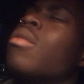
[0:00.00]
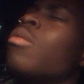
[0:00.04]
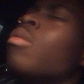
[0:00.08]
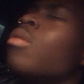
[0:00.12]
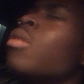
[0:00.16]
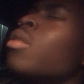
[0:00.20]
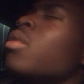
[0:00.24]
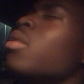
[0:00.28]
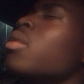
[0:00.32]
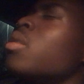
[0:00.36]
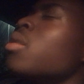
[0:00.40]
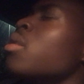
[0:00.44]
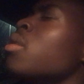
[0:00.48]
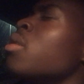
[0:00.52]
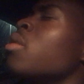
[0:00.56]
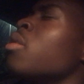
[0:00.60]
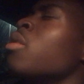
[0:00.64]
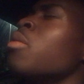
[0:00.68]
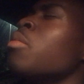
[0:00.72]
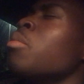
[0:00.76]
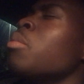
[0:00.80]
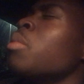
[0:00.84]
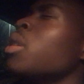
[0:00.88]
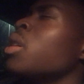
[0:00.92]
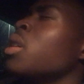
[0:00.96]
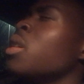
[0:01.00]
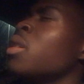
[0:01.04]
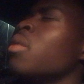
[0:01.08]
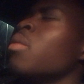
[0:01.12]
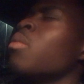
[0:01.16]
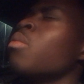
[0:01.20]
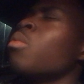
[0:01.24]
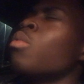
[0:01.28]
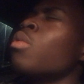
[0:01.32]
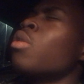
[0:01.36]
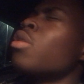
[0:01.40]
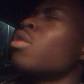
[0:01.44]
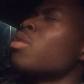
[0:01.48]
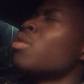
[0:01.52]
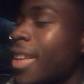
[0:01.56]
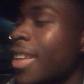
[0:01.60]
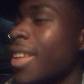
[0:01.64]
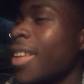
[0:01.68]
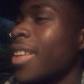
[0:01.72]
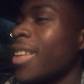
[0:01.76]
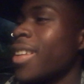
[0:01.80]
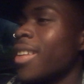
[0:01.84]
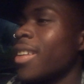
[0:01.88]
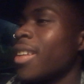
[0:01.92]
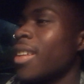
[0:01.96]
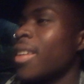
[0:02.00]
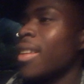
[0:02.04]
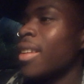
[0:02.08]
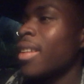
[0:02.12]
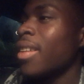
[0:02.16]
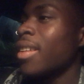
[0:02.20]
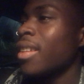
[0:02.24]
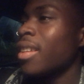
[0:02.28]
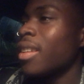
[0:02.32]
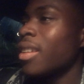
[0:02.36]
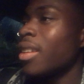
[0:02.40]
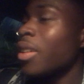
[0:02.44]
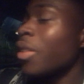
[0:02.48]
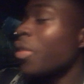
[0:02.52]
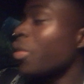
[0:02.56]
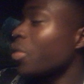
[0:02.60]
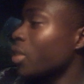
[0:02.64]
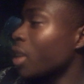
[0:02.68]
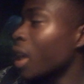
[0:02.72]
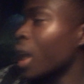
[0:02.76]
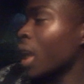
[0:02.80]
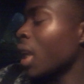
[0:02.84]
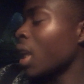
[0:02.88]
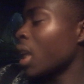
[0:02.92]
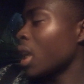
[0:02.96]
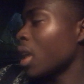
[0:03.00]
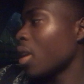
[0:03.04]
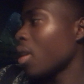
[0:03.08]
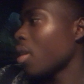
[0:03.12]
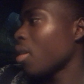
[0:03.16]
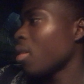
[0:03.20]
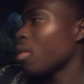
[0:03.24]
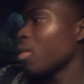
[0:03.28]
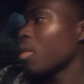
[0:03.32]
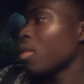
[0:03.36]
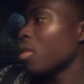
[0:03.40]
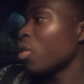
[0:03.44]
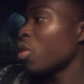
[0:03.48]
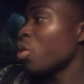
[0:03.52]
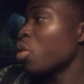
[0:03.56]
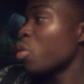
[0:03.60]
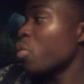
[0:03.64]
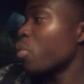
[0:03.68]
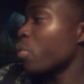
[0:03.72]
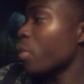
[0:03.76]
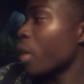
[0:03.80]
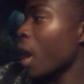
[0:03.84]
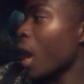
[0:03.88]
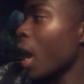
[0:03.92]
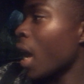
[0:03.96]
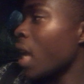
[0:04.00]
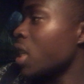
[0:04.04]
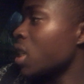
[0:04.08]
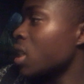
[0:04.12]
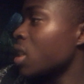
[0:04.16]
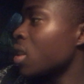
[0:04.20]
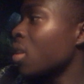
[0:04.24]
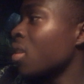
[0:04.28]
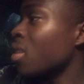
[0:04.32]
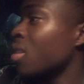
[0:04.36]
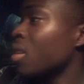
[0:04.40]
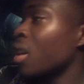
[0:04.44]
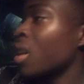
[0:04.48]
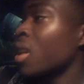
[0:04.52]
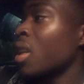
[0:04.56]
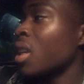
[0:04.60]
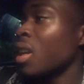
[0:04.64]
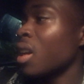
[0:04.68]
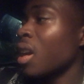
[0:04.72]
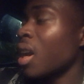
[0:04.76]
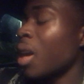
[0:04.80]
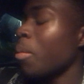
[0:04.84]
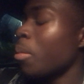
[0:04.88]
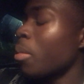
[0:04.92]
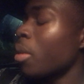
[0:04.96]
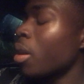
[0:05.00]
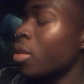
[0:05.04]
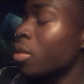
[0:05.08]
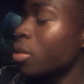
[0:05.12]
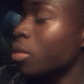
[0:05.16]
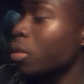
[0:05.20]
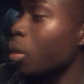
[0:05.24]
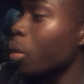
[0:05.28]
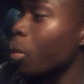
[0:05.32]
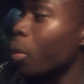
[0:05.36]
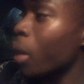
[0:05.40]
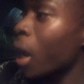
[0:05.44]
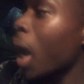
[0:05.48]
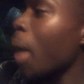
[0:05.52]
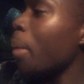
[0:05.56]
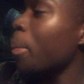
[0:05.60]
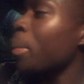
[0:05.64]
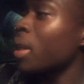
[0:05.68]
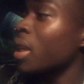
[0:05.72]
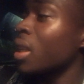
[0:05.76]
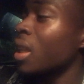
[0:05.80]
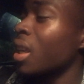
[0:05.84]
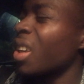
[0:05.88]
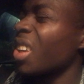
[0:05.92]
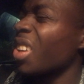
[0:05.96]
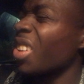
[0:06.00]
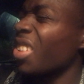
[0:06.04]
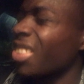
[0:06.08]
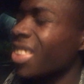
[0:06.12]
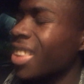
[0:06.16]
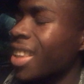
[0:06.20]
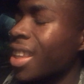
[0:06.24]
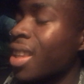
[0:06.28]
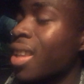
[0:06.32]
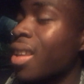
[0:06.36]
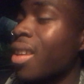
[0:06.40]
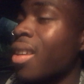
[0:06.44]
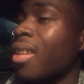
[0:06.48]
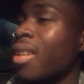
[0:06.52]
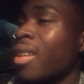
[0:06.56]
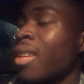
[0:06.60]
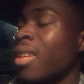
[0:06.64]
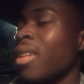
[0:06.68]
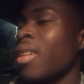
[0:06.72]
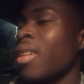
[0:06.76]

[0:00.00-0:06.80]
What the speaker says: What do you mean? What? You've done it. You've actually done it. I'm so happy that you did it.